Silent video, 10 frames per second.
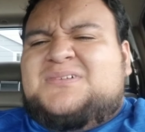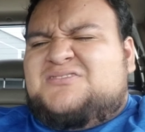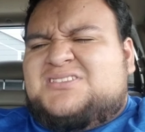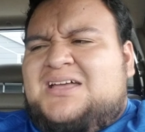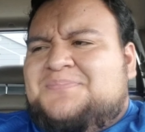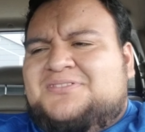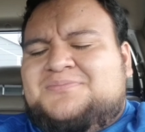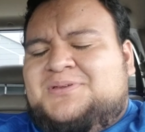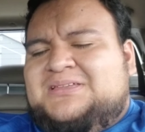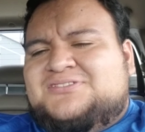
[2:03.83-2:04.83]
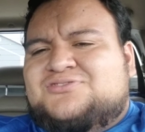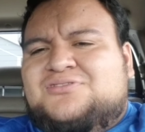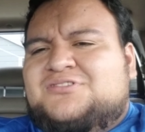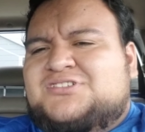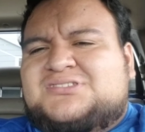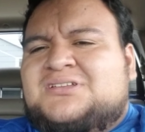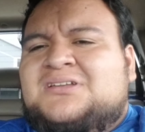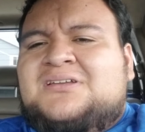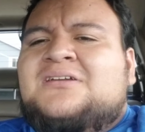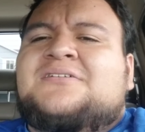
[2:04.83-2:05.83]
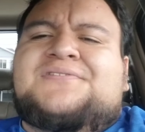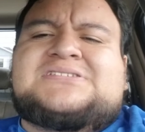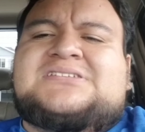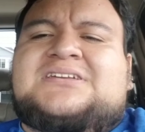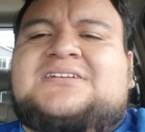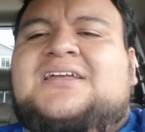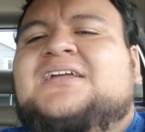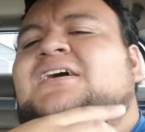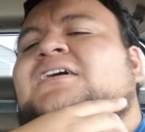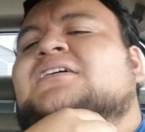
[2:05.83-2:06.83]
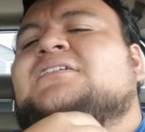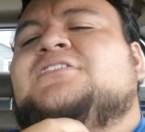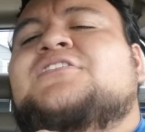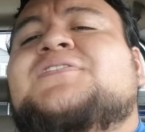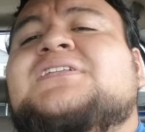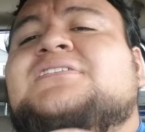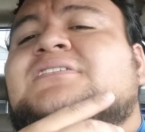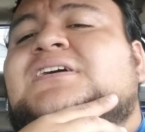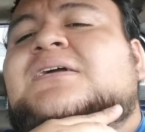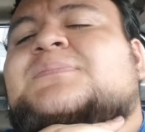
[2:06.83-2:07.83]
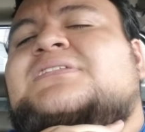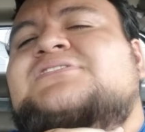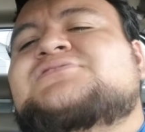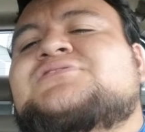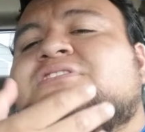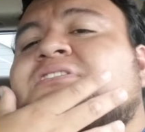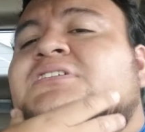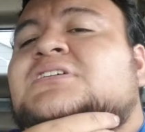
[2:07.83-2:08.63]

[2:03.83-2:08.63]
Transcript: I was happened to be in the store, just visiting a girlfriend at the time in the store,